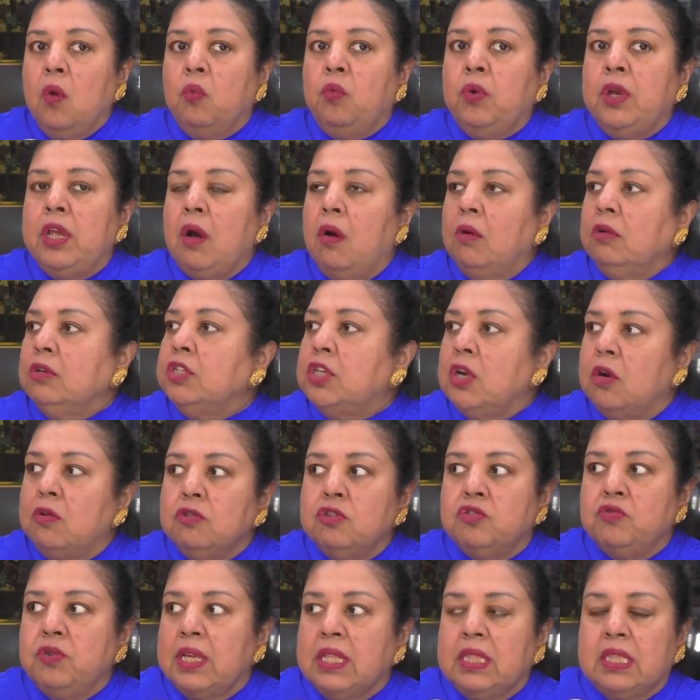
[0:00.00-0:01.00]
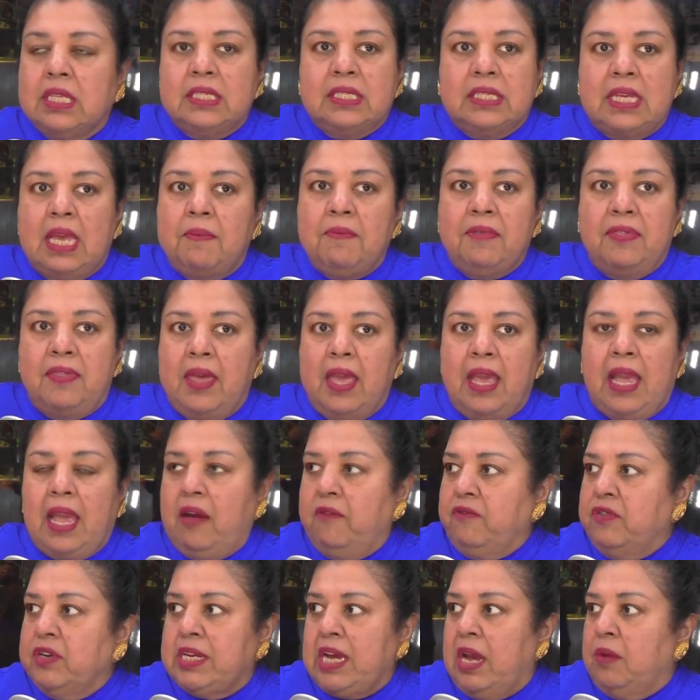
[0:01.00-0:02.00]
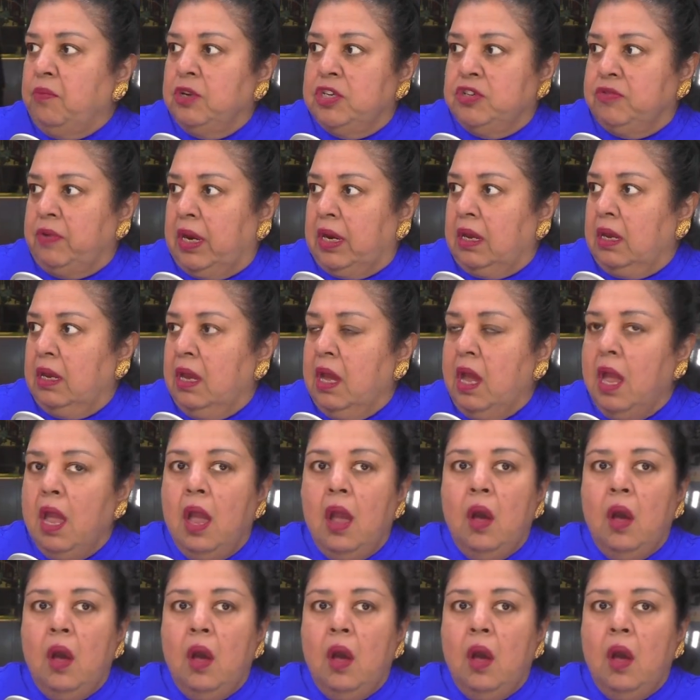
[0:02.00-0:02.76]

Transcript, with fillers: We all don't drink the same thing every time we drink.